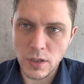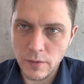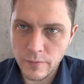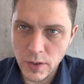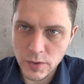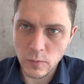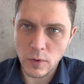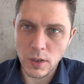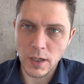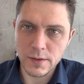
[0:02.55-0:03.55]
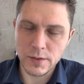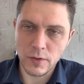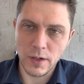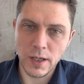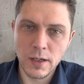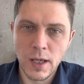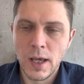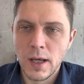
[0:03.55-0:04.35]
of Russian war against Ukraine.